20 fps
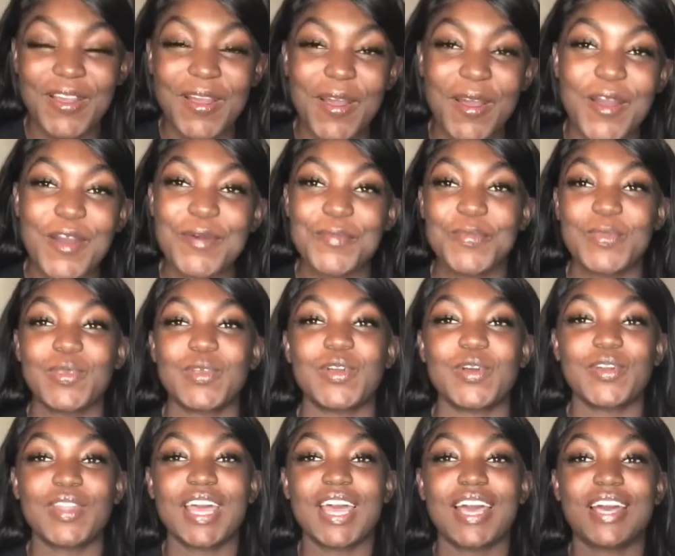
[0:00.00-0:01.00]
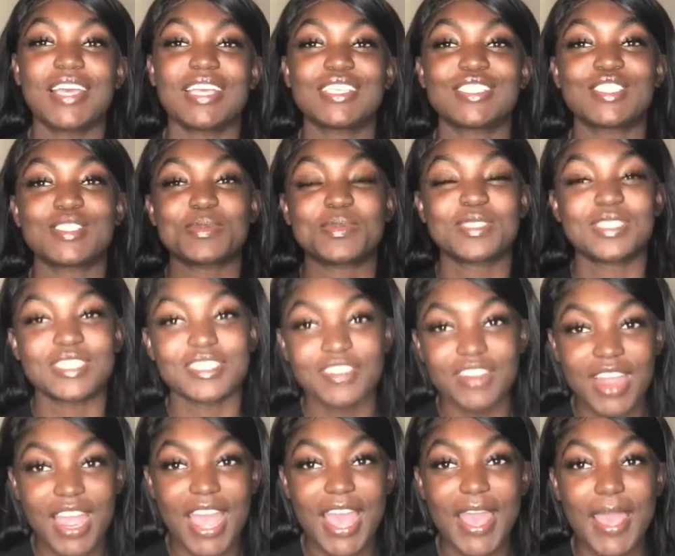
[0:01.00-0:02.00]
I hope you go down and
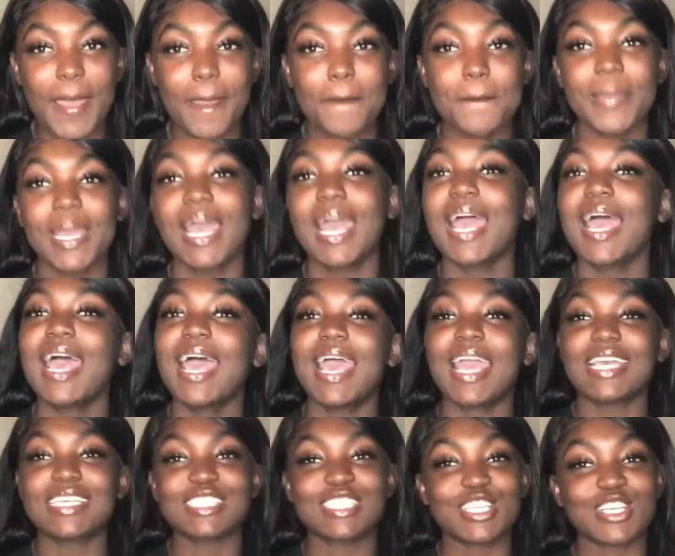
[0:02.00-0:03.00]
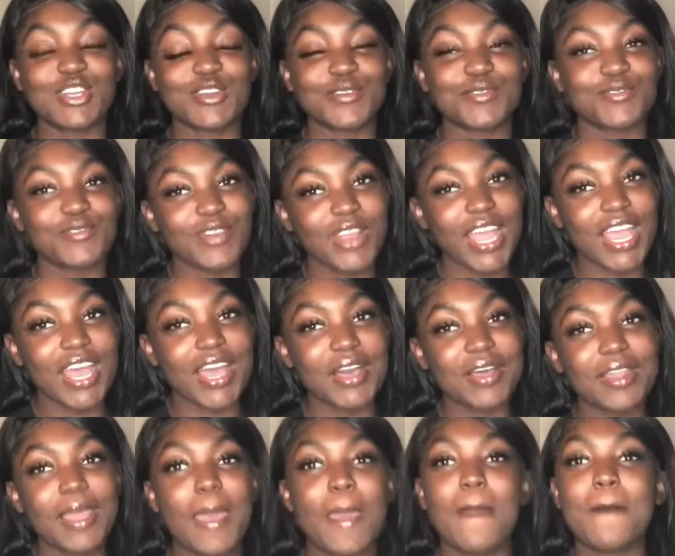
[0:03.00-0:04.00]
subscribe and stick
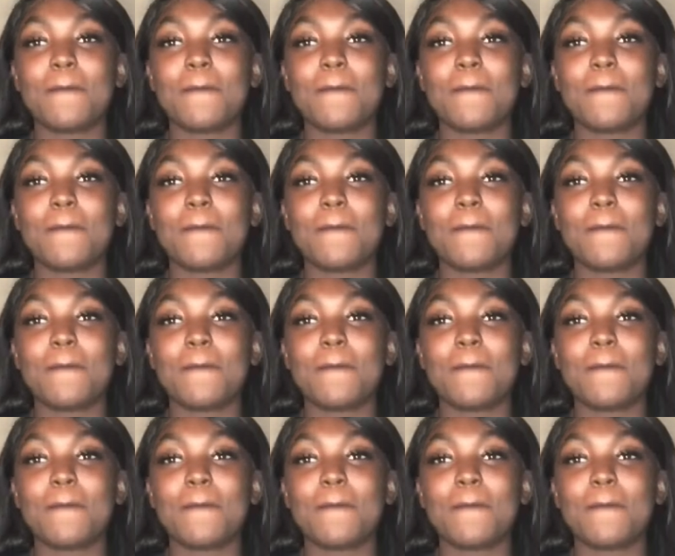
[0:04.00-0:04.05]
around.